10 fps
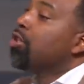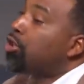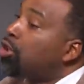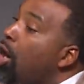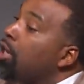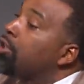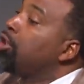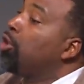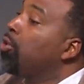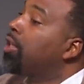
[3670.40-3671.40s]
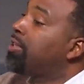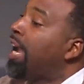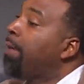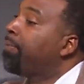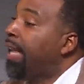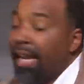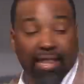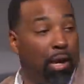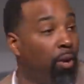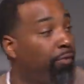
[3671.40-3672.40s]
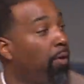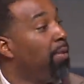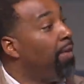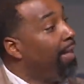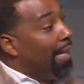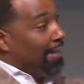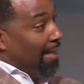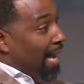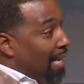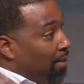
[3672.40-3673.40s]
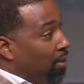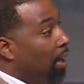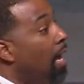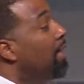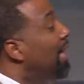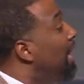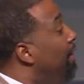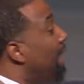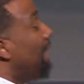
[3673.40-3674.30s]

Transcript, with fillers: started to do the same thing. They went from living in tents to living